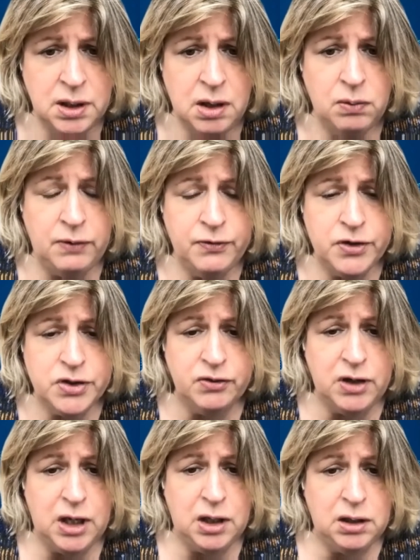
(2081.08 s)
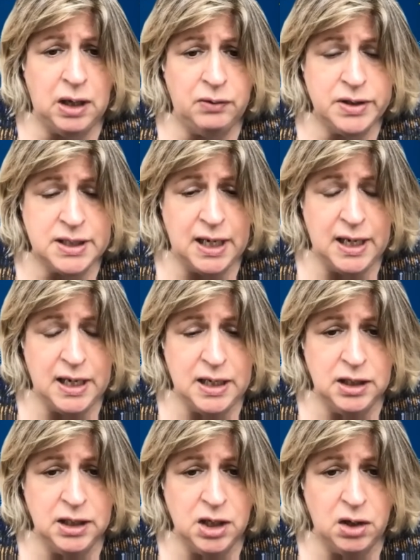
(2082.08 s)
Well, first of all, I would say,
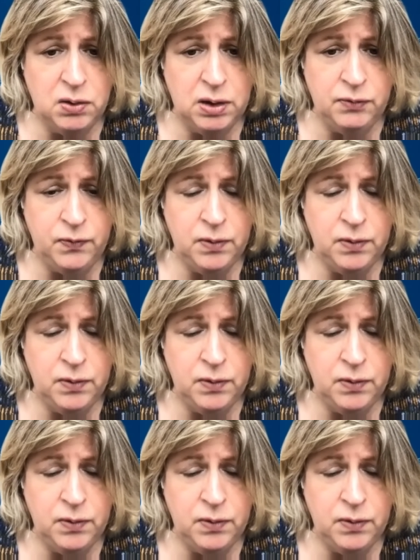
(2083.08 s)
if